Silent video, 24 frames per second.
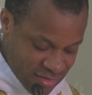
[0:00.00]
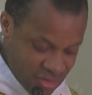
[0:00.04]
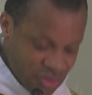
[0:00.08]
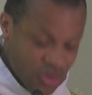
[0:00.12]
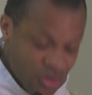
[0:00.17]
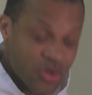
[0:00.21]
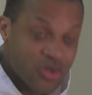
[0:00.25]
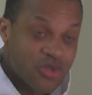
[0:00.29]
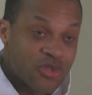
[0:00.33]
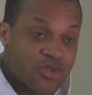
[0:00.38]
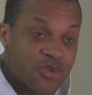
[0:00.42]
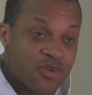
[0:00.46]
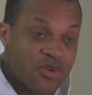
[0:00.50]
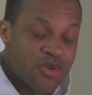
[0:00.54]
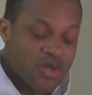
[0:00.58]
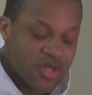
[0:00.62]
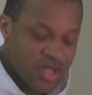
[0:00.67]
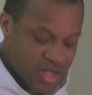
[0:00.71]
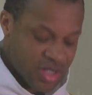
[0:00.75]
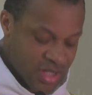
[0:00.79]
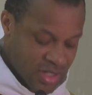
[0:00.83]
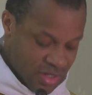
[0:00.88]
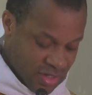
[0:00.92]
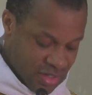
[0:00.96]
your
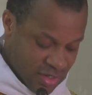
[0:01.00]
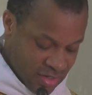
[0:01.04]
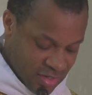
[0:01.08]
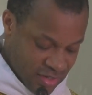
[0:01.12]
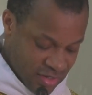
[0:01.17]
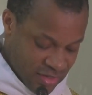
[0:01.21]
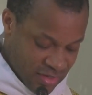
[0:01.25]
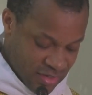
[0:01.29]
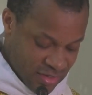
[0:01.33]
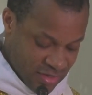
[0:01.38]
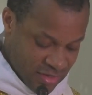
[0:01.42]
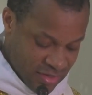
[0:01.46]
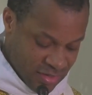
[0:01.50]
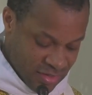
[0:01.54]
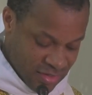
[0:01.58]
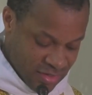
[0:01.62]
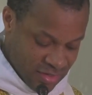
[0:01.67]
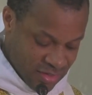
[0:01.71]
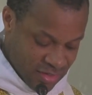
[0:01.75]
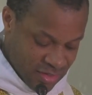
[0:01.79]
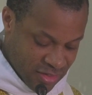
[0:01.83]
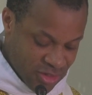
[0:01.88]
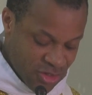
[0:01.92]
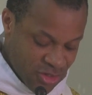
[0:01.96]
daughter,
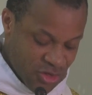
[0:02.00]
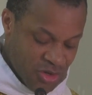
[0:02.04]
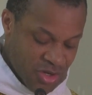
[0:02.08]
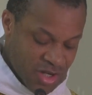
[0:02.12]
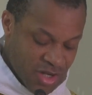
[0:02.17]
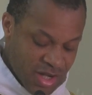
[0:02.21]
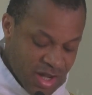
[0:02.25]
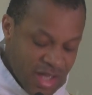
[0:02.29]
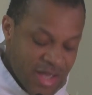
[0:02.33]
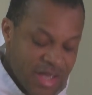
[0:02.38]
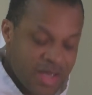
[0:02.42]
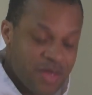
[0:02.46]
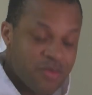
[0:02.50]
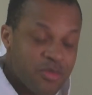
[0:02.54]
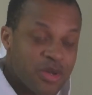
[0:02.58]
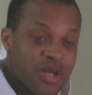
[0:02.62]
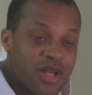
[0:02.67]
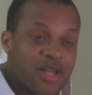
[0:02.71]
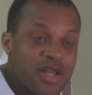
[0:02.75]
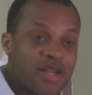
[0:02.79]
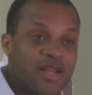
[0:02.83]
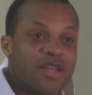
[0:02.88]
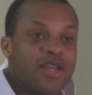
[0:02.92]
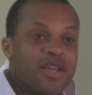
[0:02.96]
your
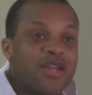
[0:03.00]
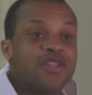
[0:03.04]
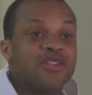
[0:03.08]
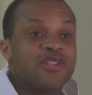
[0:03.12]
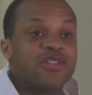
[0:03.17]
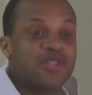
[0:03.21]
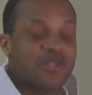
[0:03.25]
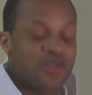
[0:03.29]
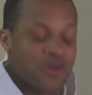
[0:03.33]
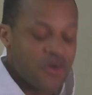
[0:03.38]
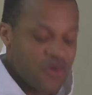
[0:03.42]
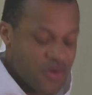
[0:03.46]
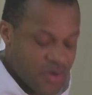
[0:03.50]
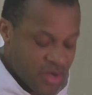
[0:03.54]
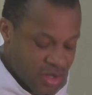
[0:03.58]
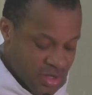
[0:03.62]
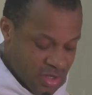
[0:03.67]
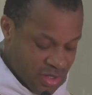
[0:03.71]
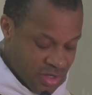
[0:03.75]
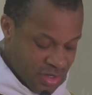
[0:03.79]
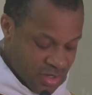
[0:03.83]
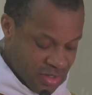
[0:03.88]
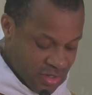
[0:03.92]
neighbor, and so on.